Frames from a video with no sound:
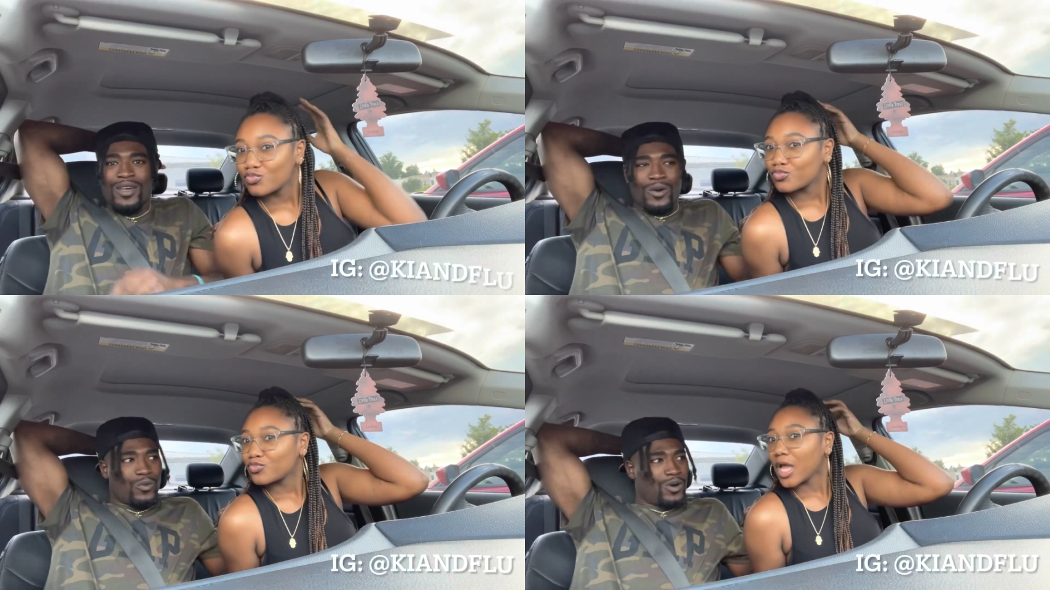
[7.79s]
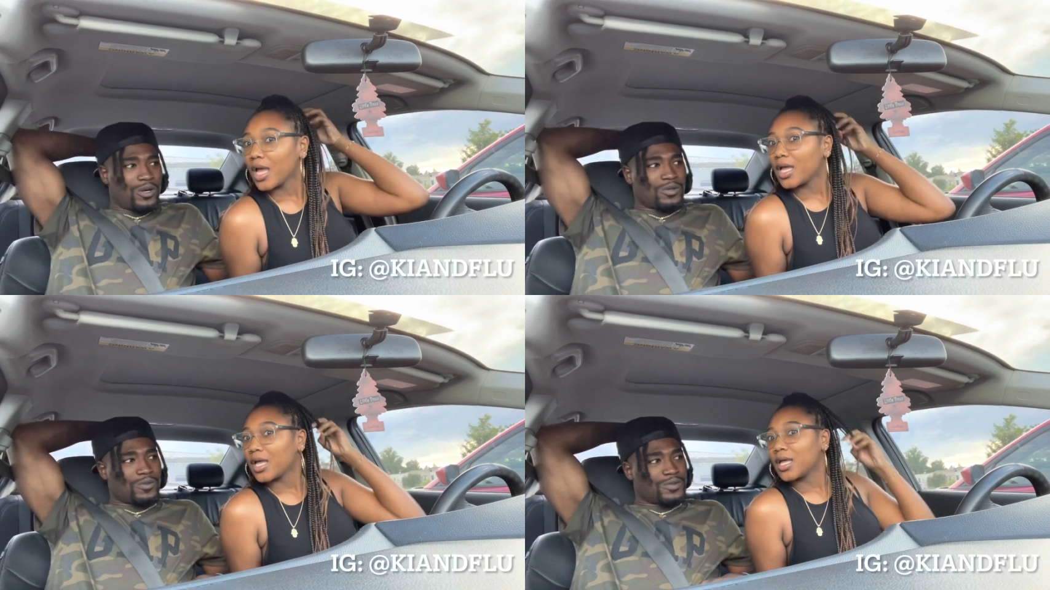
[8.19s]

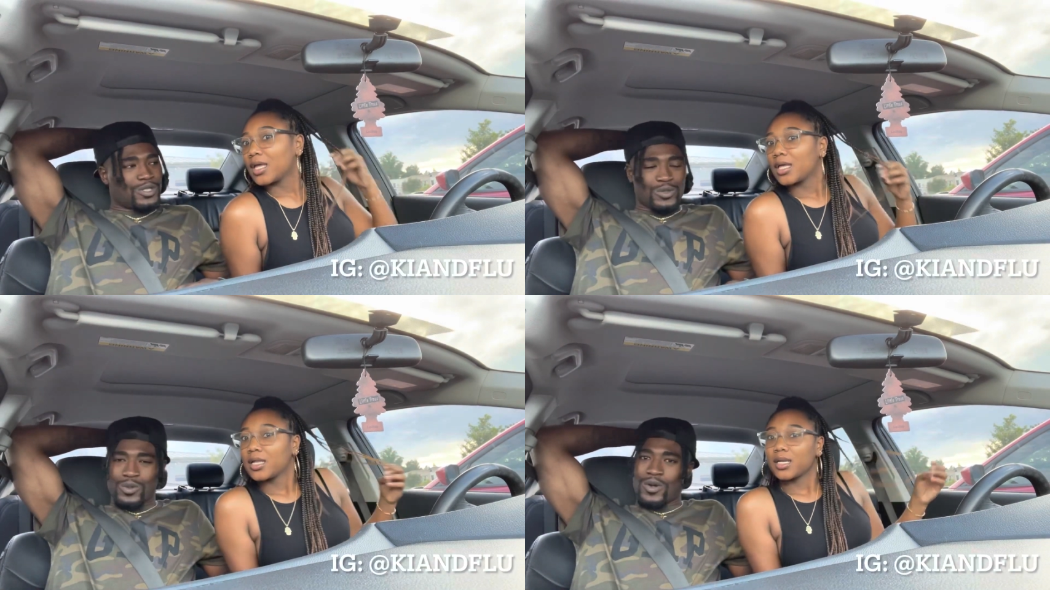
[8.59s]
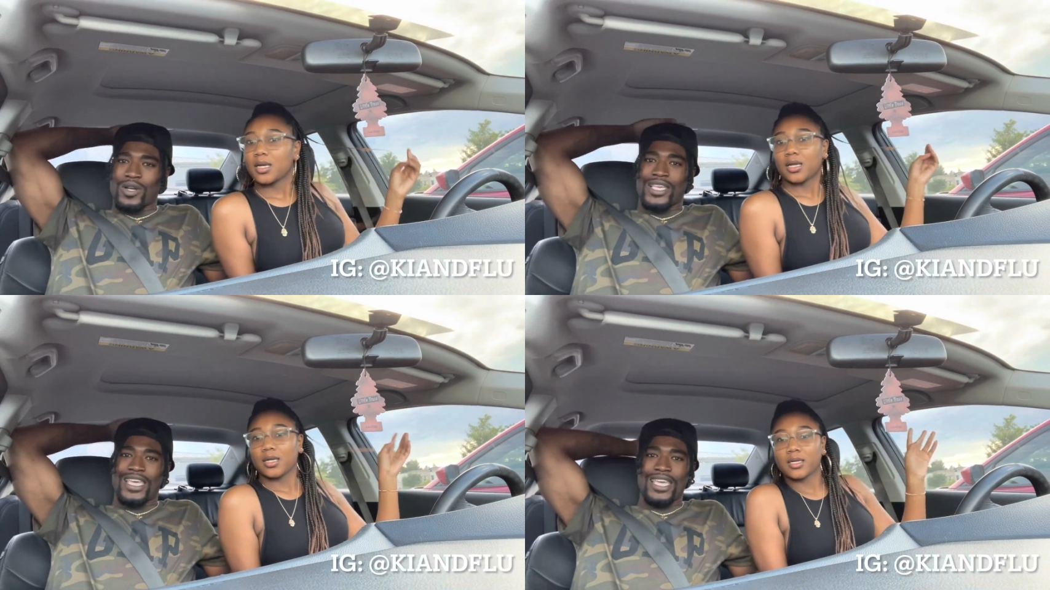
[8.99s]
Speaker 1: Welcome to
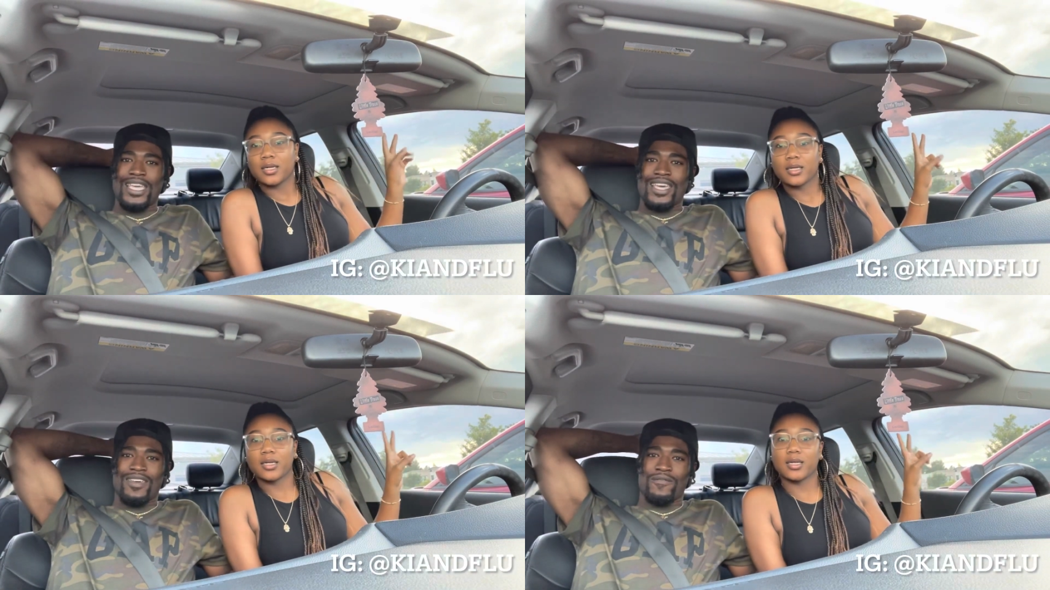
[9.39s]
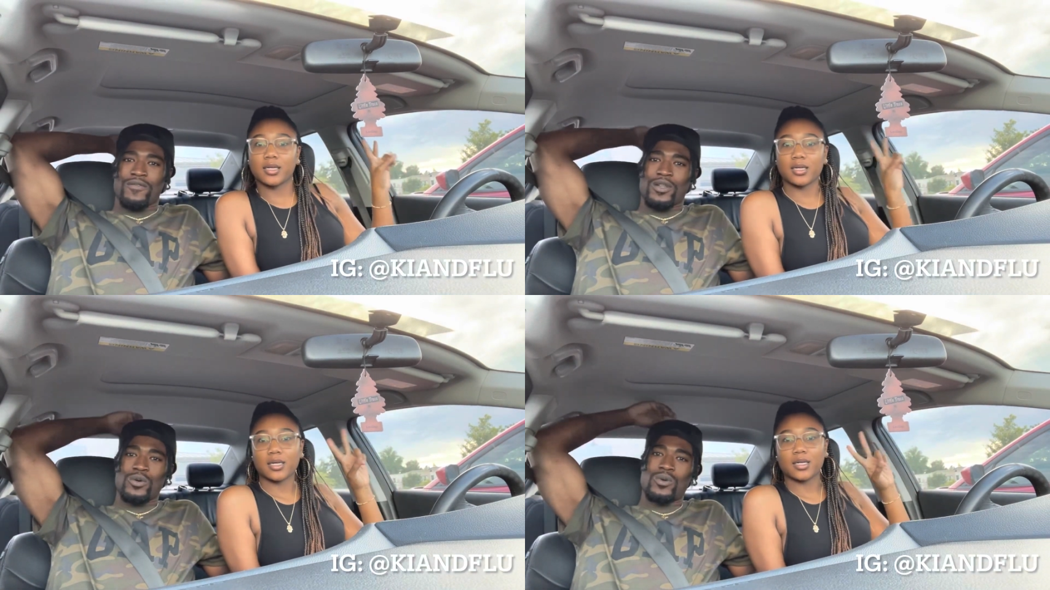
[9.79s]
Ki and
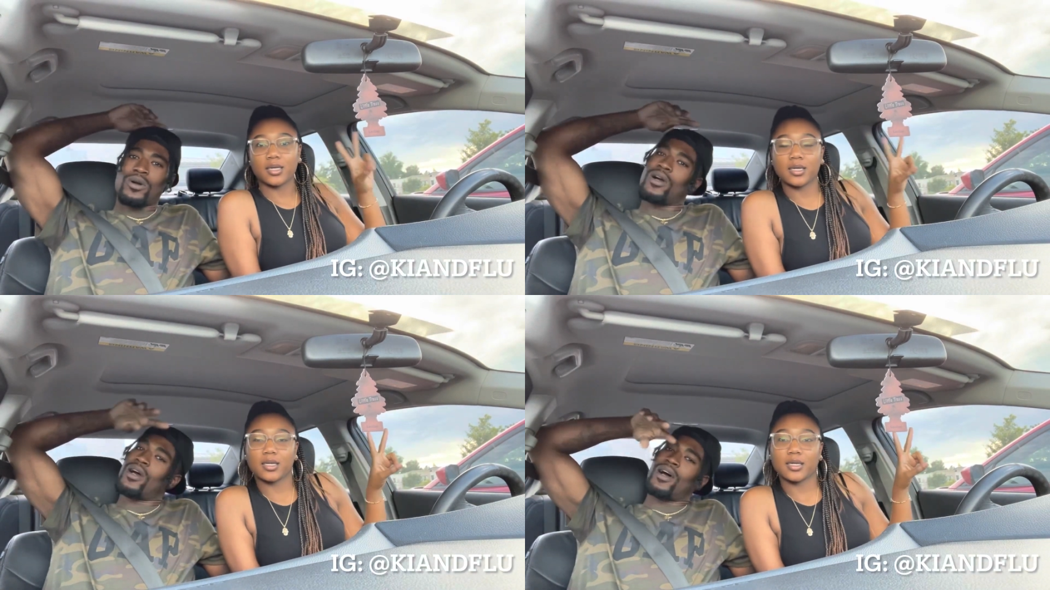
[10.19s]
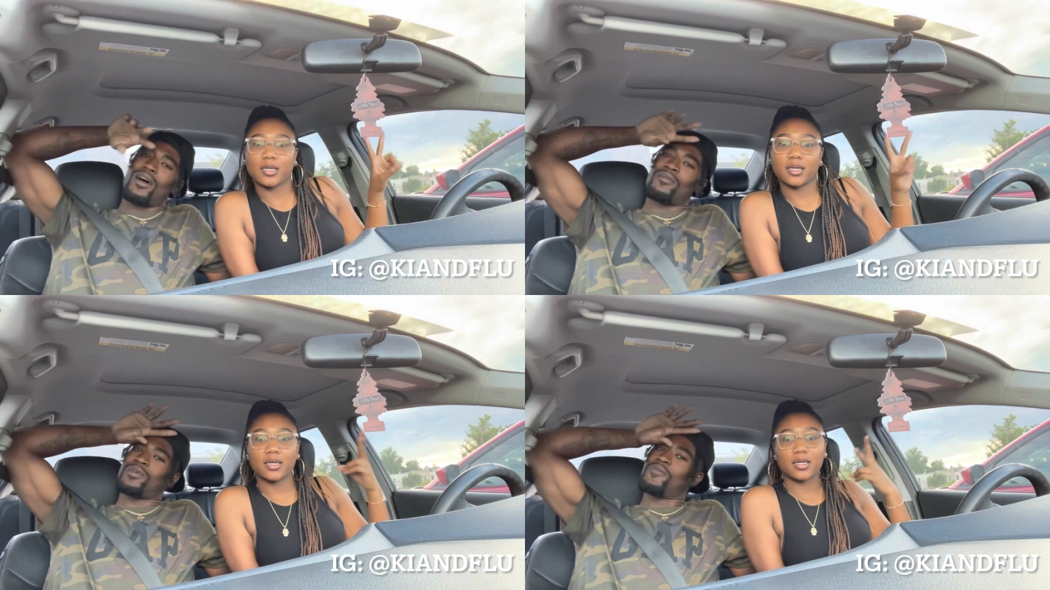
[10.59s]
Flu.
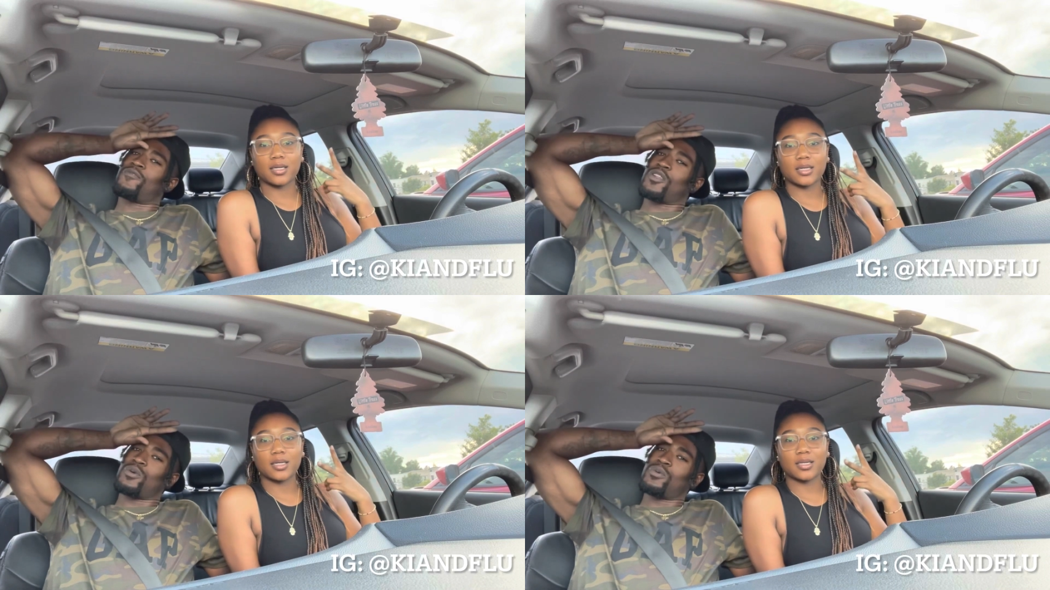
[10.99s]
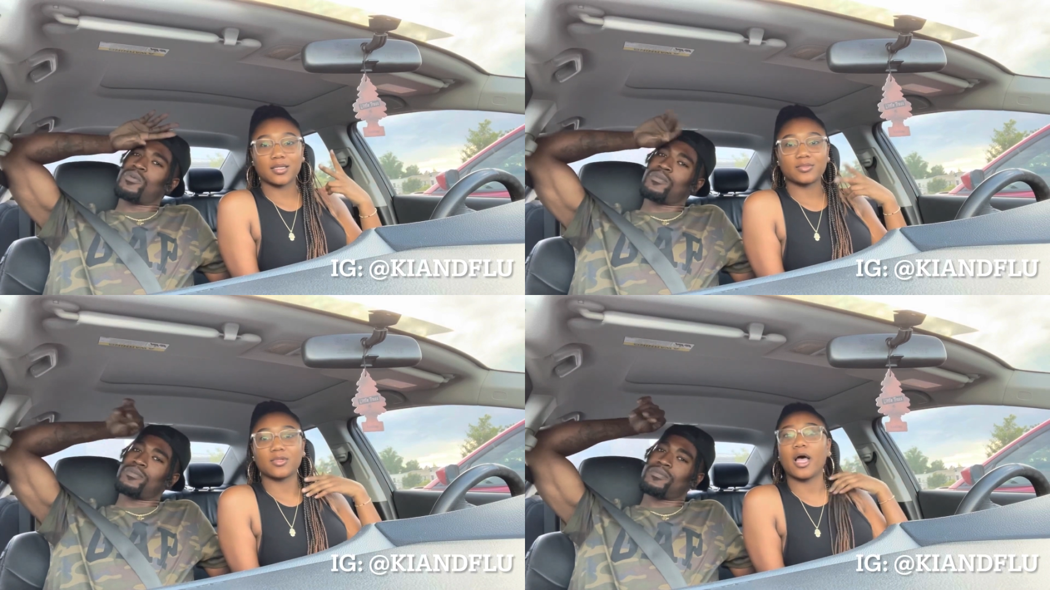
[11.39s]
I'm Flu.
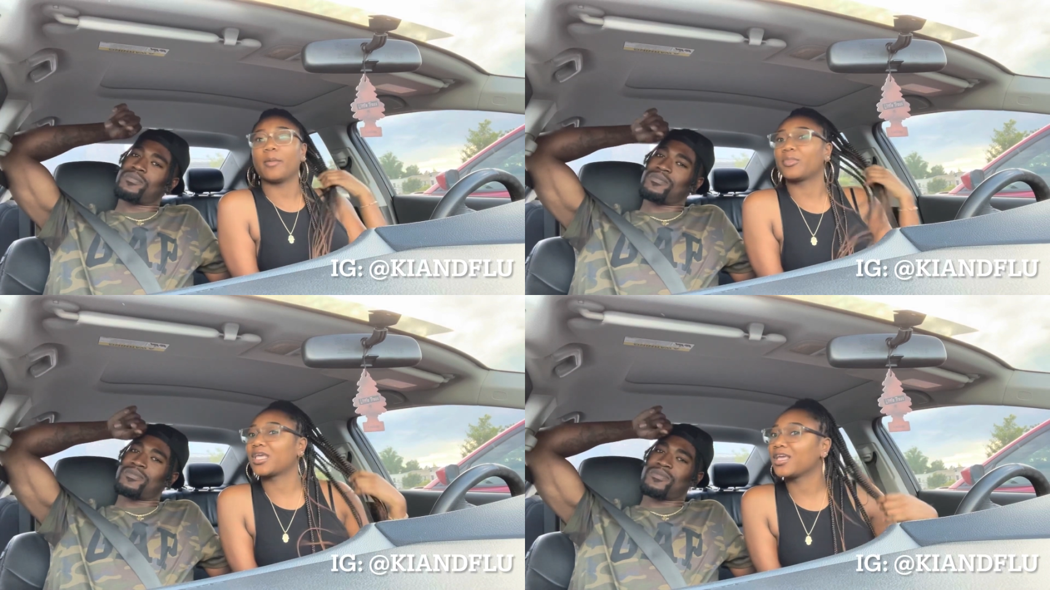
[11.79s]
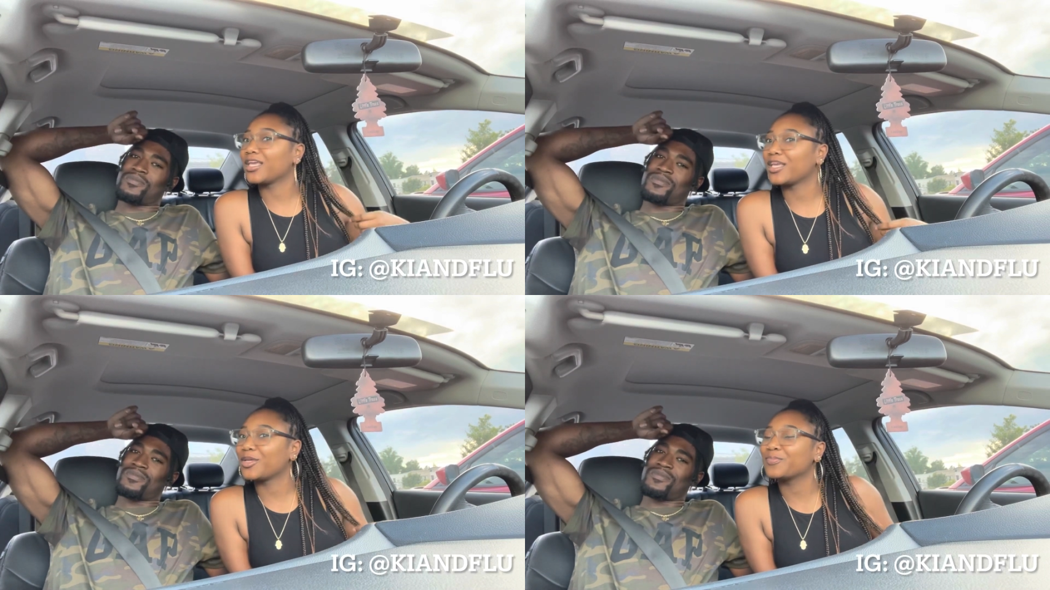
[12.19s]
I'm
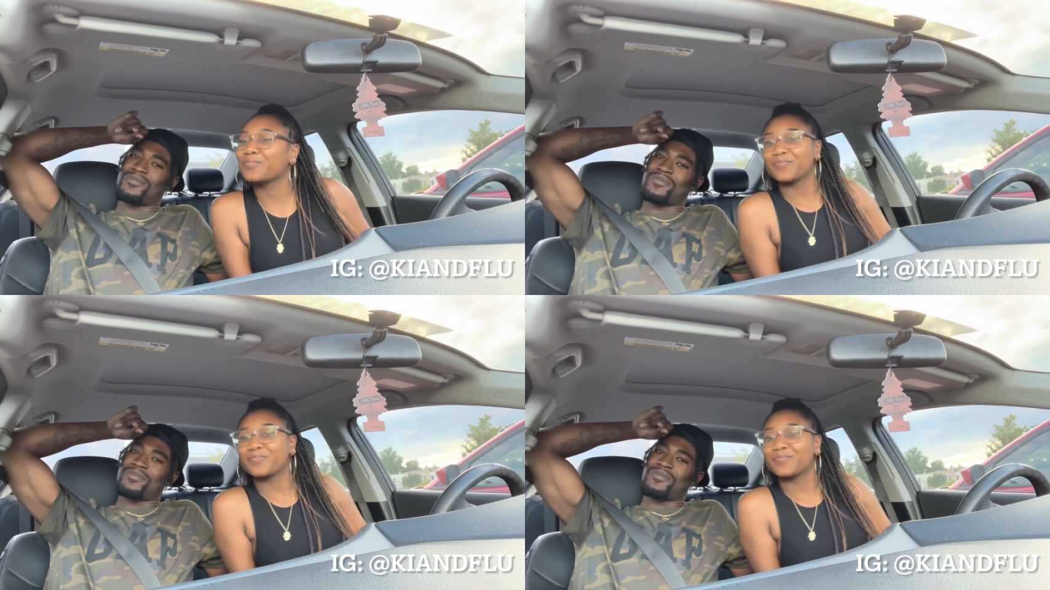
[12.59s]
Ki.